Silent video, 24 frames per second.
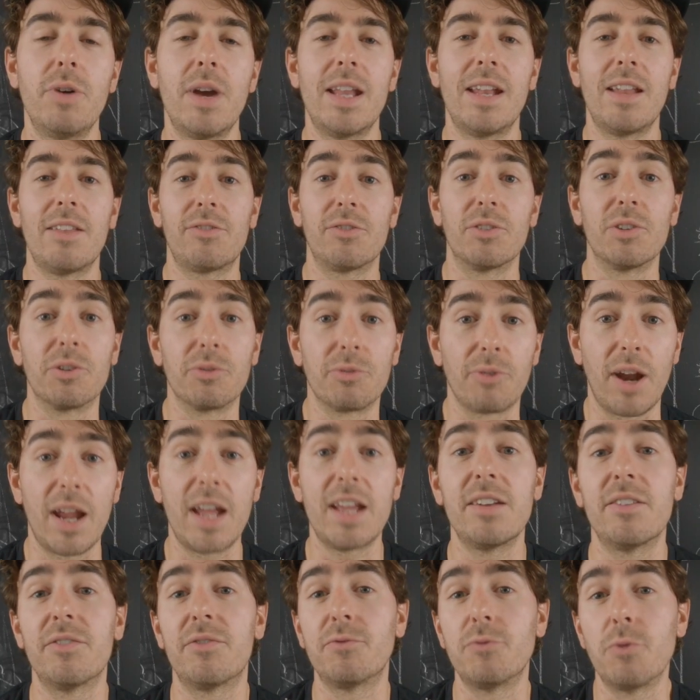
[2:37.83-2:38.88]
and it's
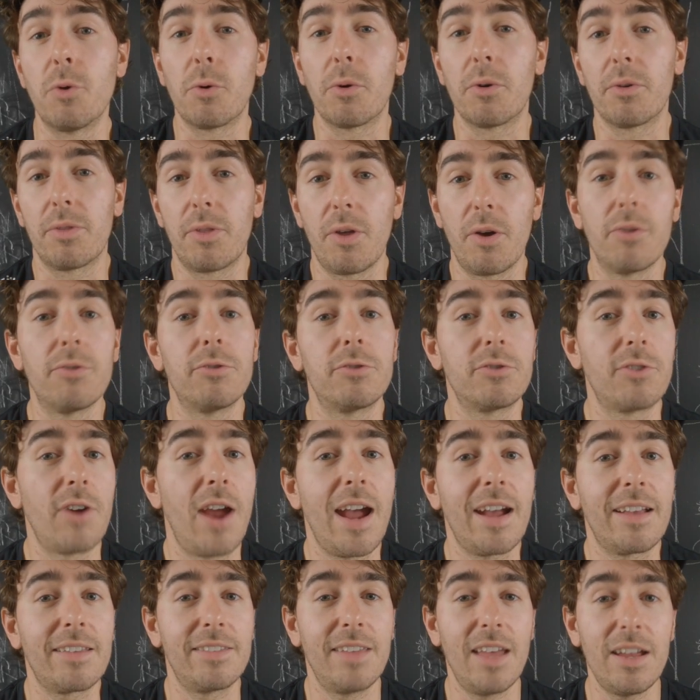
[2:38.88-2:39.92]
great for those
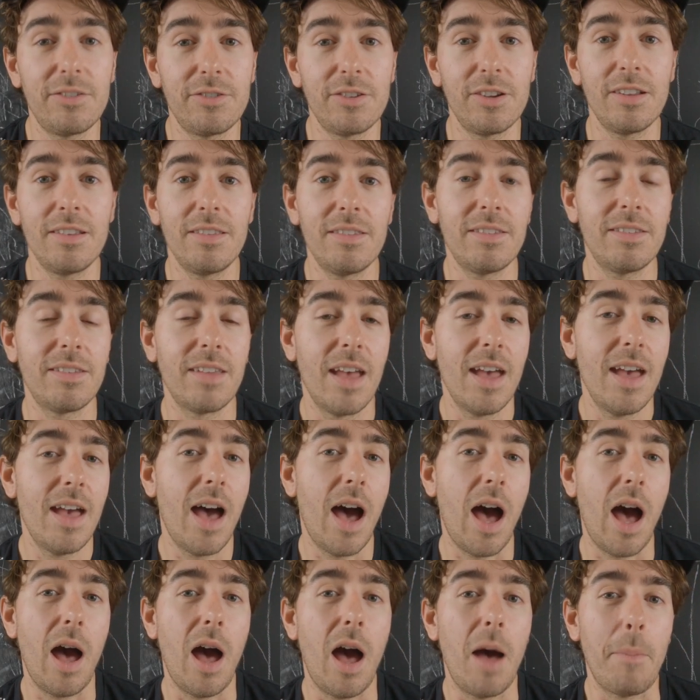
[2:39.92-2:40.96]
track sessions.
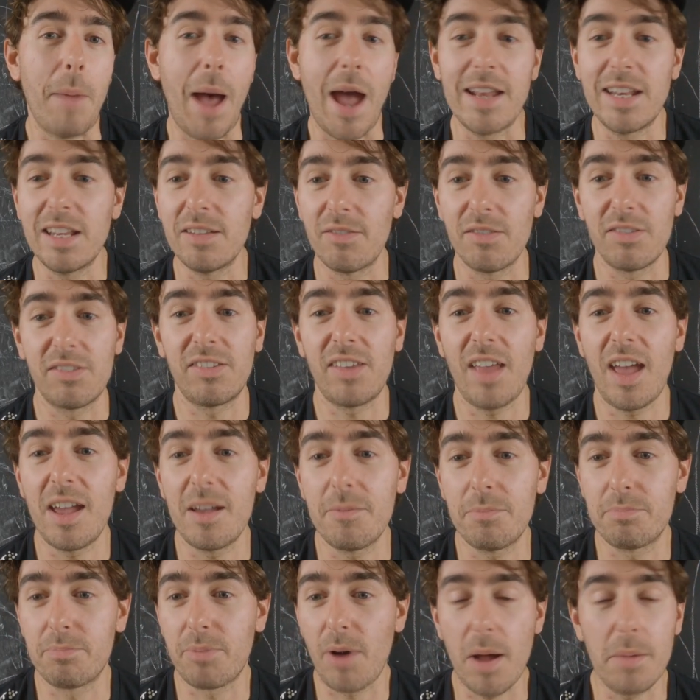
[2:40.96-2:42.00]
I'd even say
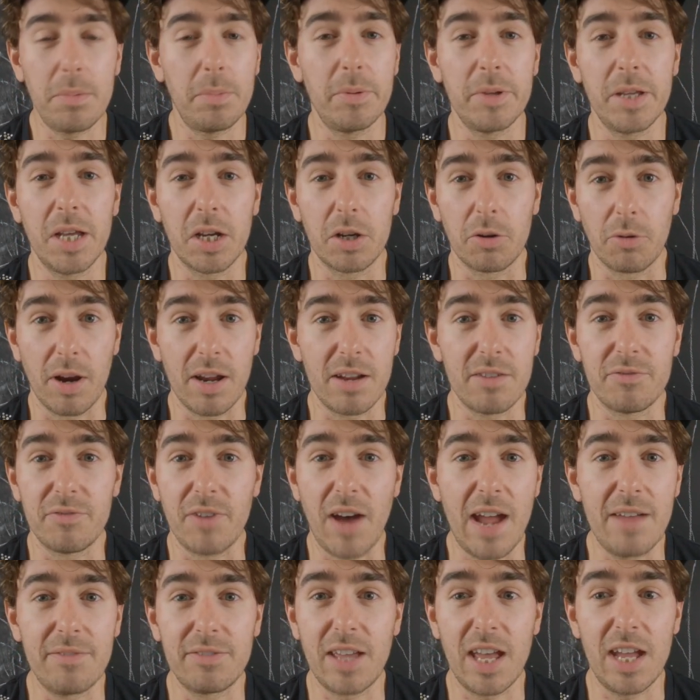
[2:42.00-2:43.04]
probably a great
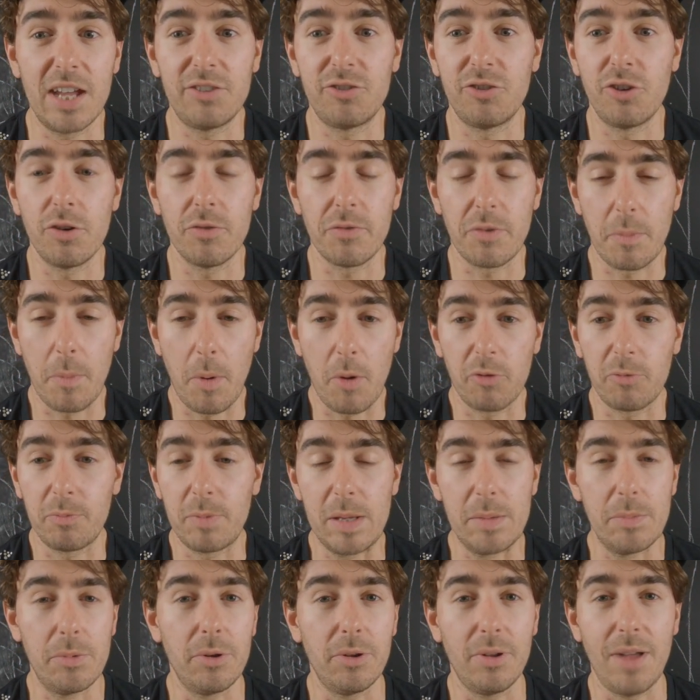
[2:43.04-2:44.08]
5K shoe for most
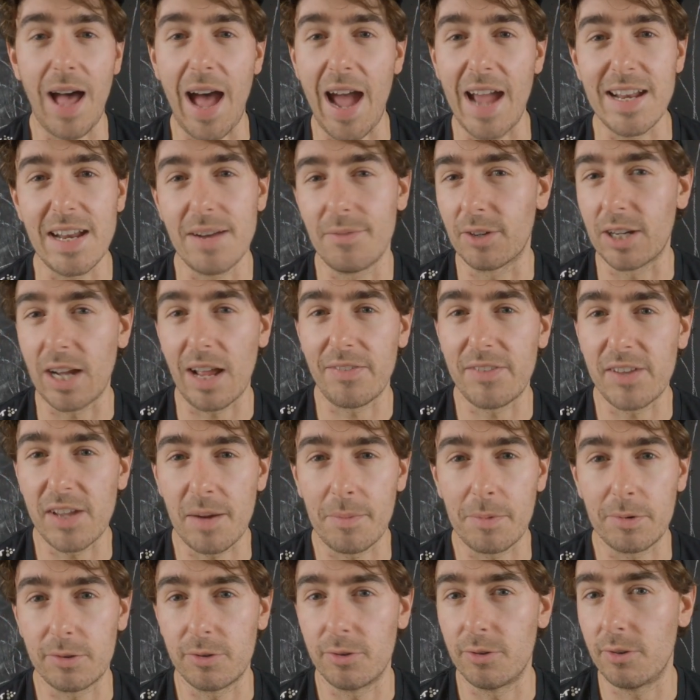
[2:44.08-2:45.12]
people. I never got the
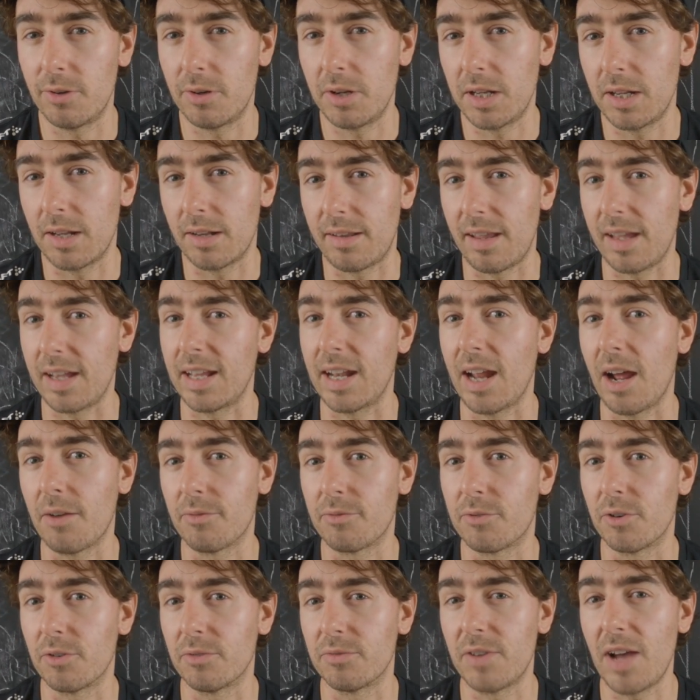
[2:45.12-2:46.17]
opportunity to take it out
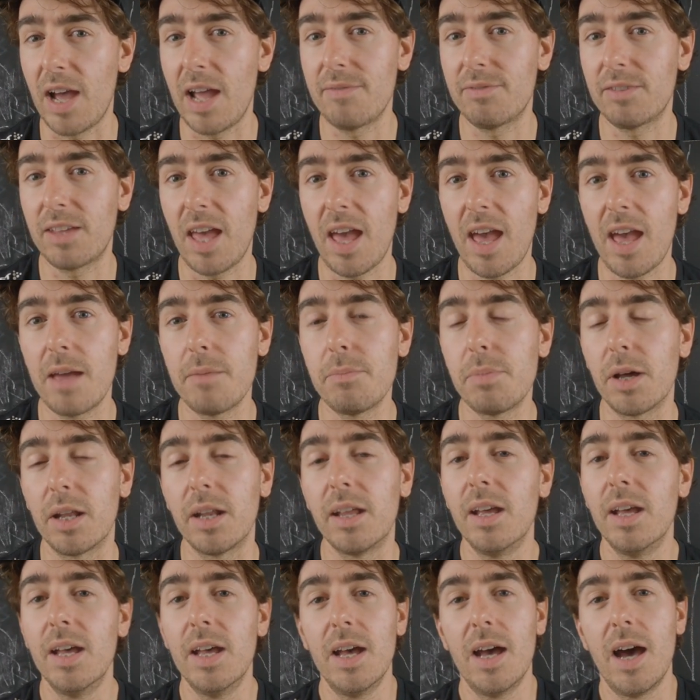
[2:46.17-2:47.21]
for a 5K,
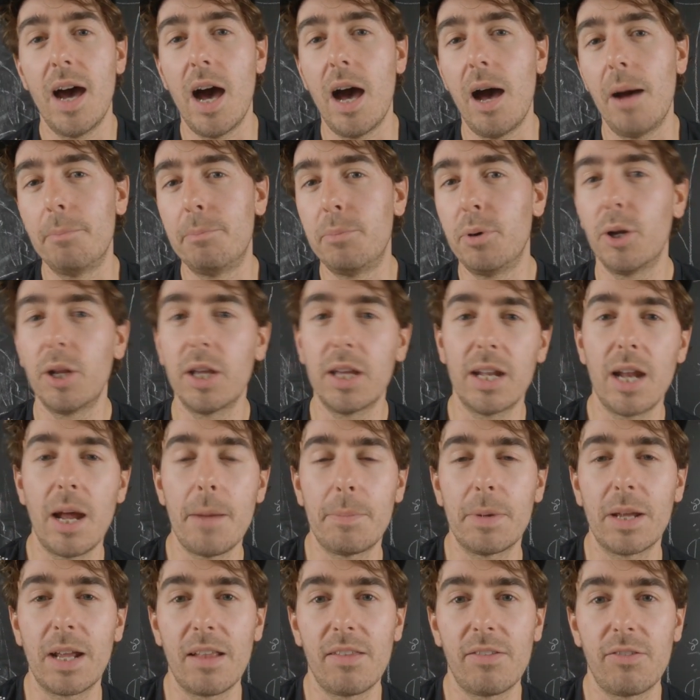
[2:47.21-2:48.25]
but putting it
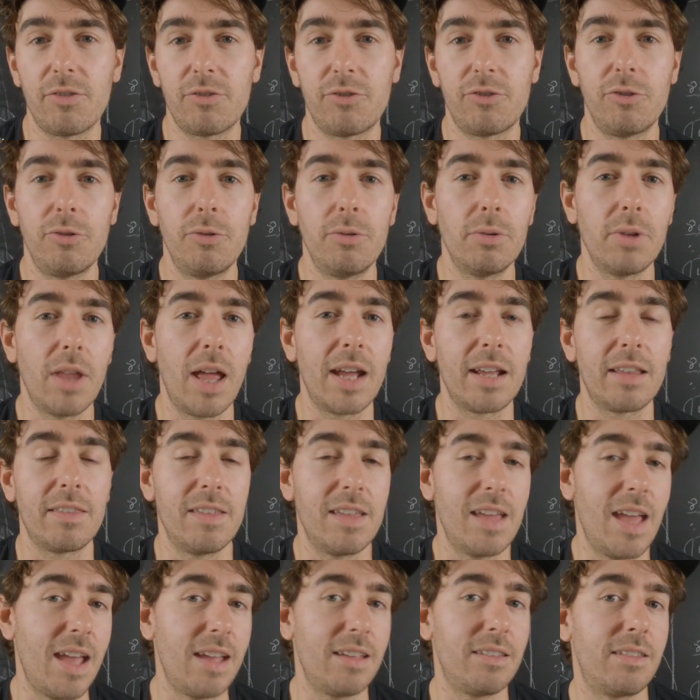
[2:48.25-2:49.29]
up against a shoe like
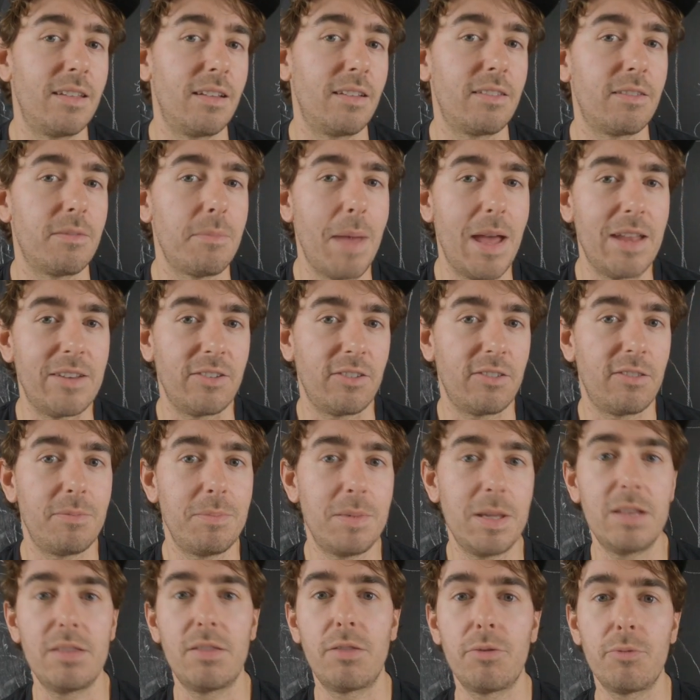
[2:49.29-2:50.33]
the Asics Magic
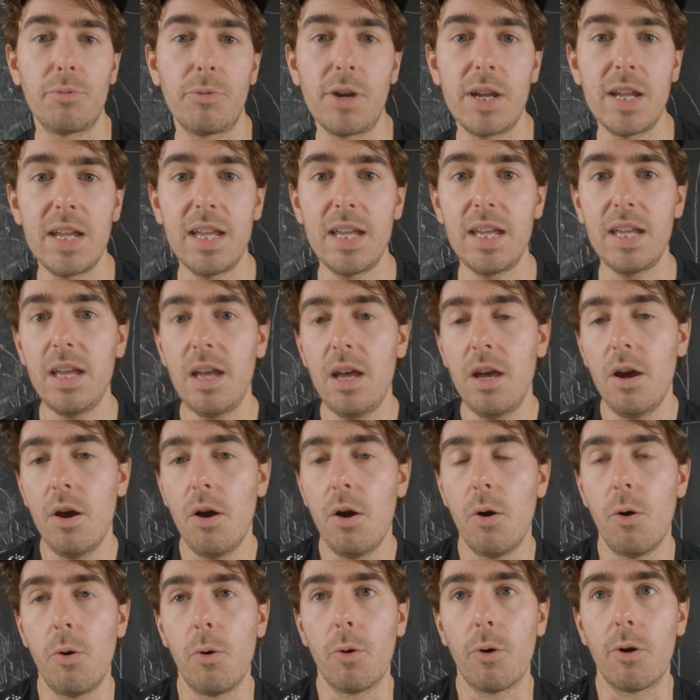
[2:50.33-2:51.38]
Speed 3,
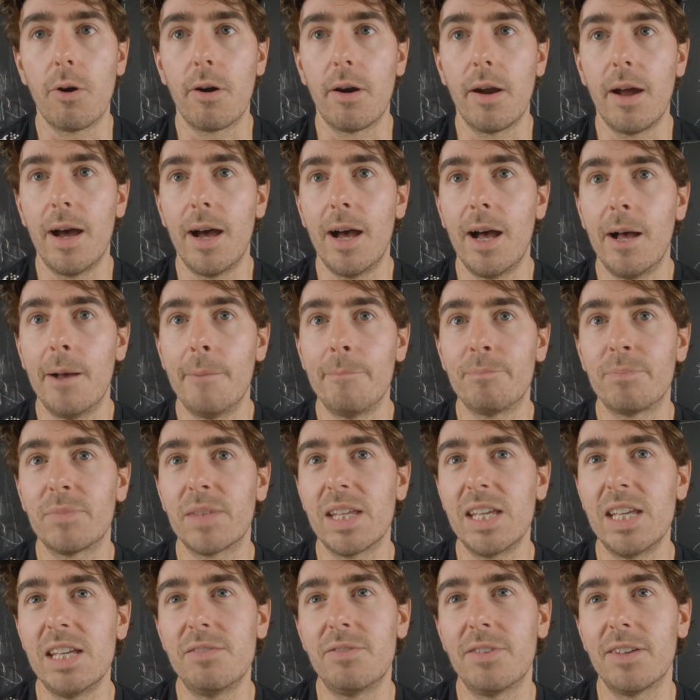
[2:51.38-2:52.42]
or
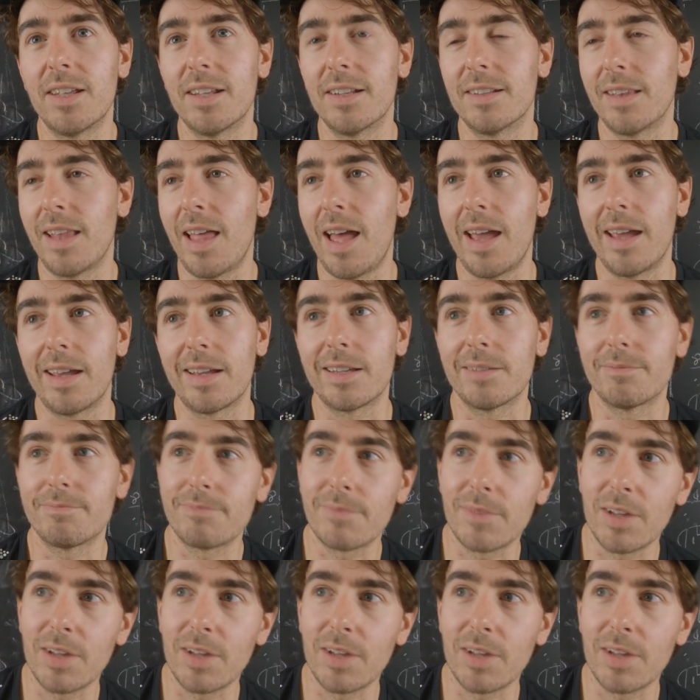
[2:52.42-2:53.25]
even like,